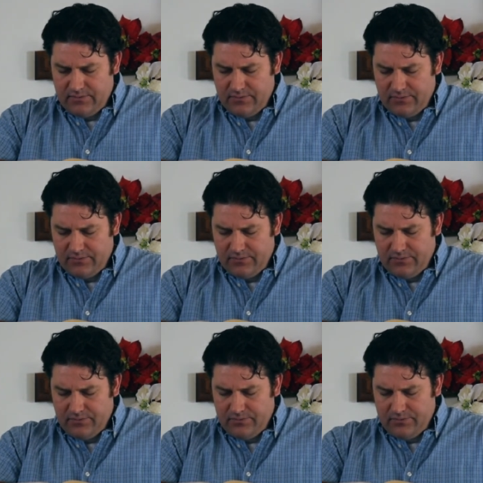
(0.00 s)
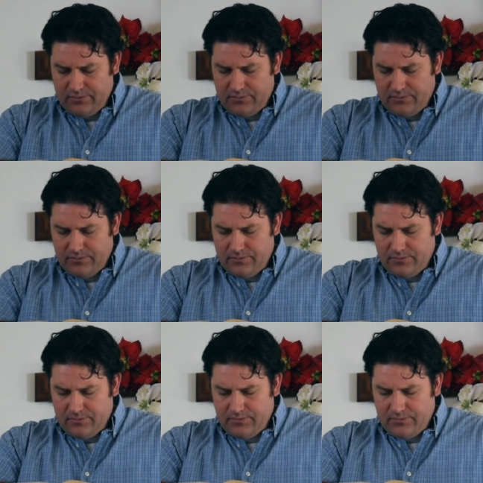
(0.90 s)

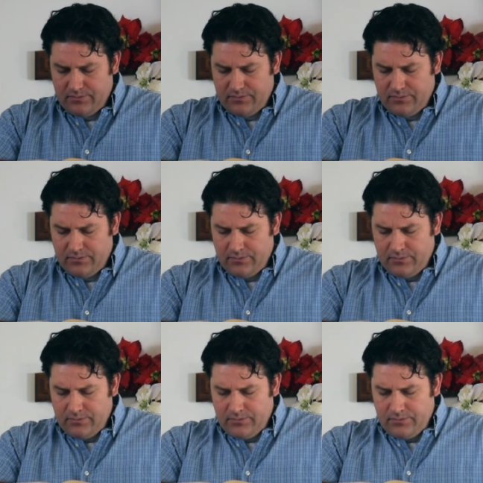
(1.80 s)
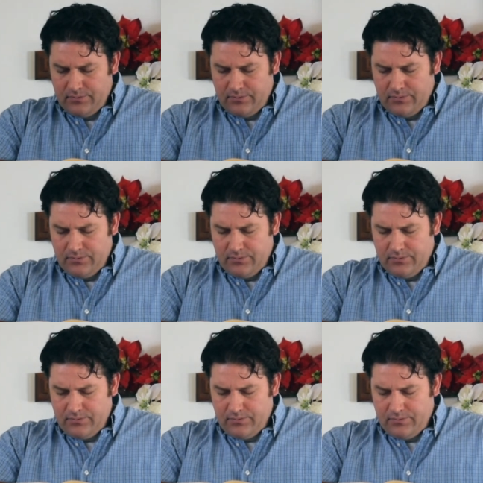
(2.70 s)

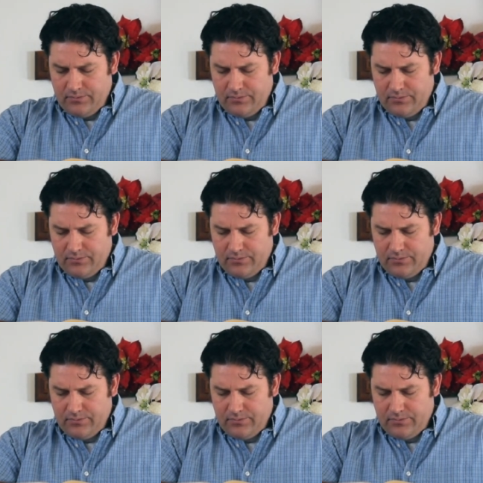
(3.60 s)
Nothing is said.